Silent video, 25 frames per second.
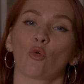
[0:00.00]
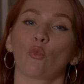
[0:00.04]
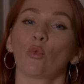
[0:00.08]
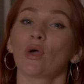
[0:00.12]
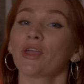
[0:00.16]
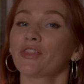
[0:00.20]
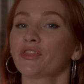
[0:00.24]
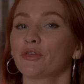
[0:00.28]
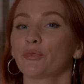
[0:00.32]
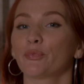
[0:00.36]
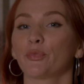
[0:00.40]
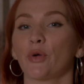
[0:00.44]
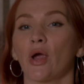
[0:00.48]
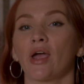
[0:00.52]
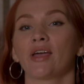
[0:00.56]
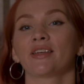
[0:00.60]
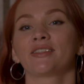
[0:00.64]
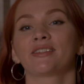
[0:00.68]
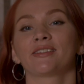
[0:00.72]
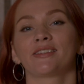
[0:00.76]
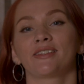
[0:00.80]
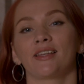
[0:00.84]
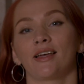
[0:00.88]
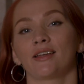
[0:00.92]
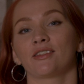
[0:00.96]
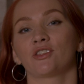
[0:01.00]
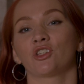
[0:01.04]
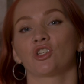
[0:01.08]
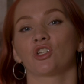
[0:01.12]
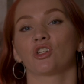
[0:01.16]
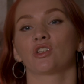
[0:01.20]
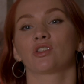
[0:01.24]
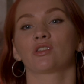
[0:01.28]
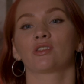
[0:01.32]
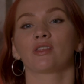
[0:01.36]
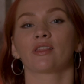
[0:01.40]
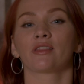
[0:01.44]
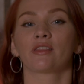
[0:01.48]
When the price
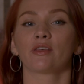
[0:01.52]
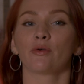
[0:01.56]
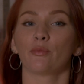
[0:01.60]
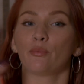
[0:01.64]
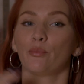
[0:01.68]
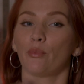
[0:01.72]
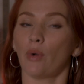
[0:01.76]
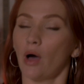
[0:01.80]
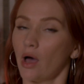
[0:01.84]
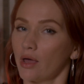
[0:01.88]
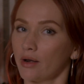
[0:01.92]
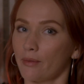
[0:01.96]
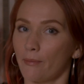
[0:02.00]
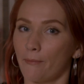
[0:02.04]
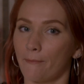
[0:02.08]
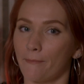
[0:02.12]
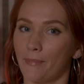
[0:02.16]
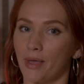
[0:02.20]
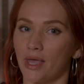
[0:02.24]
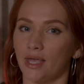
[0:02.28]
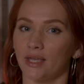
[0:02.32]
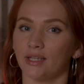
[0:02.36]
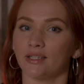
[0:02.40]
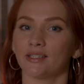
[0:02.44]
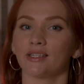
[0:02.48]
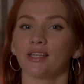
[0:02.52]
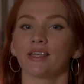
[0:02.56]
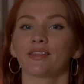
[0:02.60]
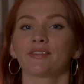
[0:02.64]
touches the bottom band,